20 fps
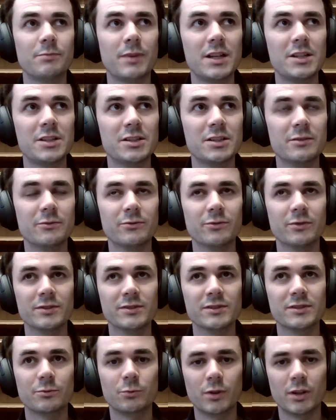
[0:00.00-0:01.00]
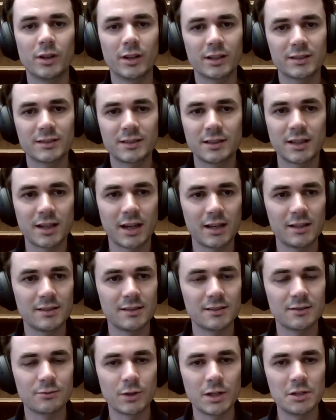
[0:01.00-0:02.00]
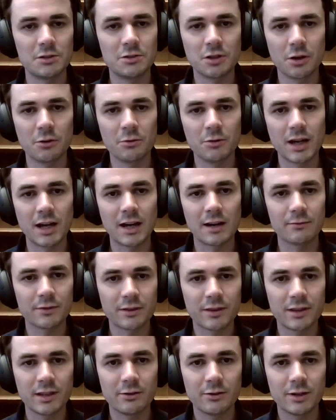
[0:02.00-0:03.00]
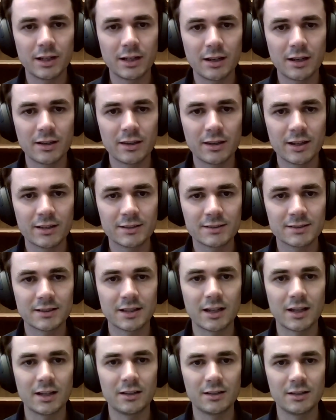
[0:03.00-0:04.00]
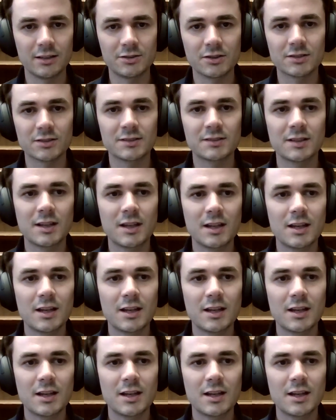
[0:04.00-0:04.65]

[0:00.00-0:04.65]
Bayesian inference works in cases where you don't have a theory like that, and it just